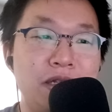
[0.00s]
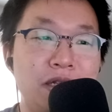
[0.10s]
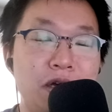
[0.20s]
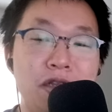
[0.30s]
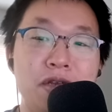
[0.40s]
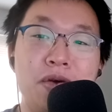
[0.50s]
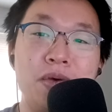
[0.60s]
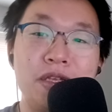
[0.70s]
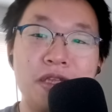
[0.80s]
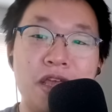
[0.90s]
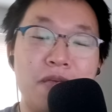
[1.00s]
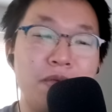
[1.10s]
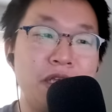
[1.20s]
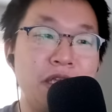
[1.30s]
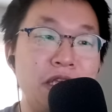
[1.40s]
Onion OS can
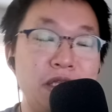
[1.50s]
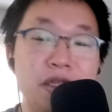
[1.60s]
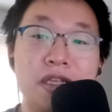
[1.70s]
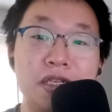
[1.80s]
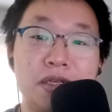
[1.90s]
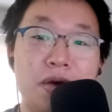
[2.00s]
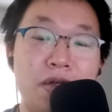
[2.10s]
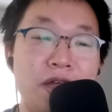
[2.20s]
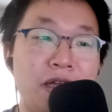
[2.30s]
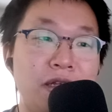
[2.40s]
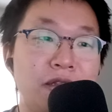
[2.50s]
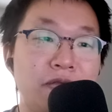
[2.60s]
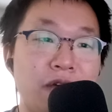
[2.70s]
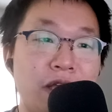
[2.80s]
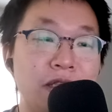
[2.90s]
be easily installed on a
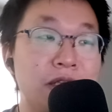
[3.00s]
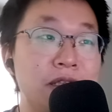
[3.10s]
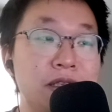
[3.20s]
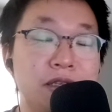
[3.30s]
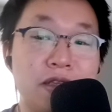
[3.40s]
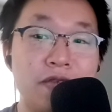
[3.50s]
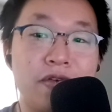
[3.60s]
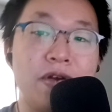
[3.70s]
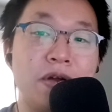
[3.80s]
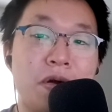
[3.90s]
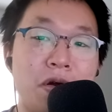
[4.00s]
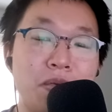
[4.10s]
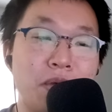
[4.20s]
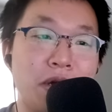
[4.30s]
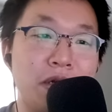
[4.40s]
device because it's different
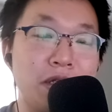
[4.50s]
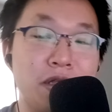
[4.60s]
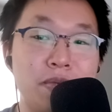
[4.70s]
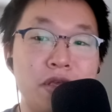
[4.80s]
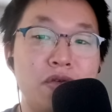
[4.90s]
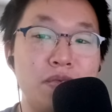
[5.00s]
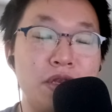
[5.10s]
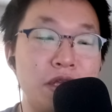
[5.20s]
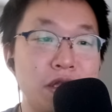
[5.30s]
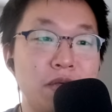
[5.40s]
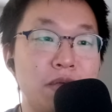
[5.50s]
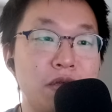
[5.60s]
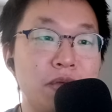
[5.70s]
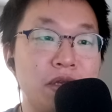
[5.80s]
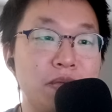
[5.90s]
hardware than the Miyoo Mini and the
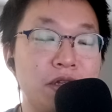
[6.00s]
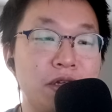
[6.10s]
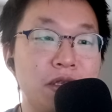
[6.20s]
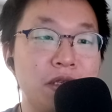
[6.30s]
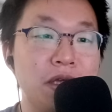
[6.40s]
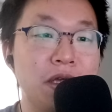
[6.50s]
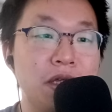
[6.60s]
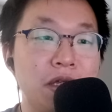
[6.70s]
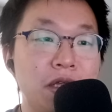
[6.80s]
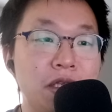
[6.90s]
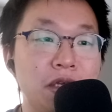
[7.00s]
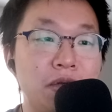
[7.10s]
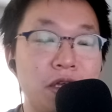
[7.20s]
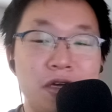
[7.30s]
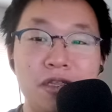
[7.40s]
Miyoo Mini Plus. So
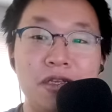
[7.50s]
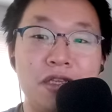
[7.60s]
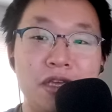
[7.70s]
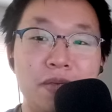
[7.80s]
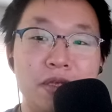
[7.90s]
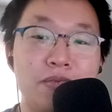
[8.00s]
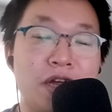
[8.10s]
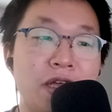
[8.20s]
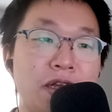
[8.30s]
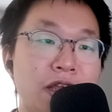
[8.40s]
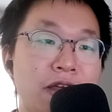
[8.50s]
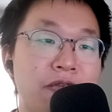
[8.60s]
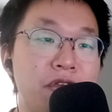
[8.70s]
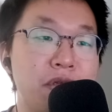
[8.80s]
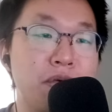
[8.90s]
the Onion team is probably going to have
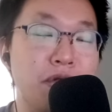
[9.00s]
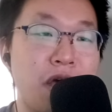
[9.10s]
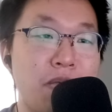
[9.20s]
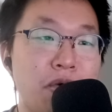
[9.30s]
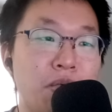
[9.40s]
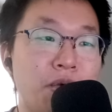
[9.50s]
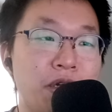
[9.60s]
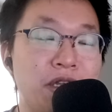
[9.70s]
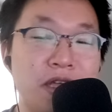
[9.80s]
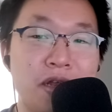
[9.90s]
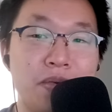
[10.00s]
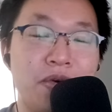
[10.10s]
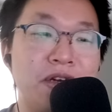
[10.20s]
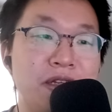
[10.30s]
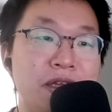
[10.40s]
to do a lot more work to get it
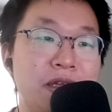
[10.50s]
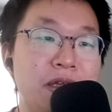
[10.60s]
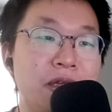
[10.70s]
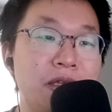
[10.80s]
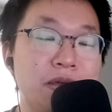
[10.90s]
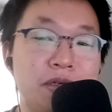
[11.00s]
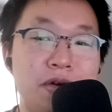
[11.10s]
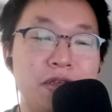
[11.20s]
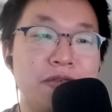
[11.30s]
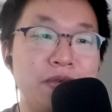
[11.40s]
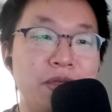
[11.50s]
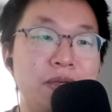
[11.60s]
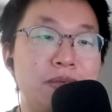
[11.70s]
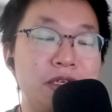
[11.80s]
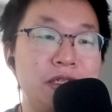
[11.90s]
working. So in terms of
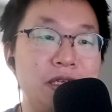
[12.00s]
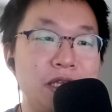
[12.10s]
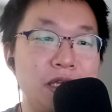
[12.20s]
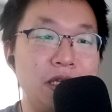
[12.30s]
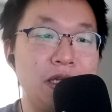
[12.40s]
usability,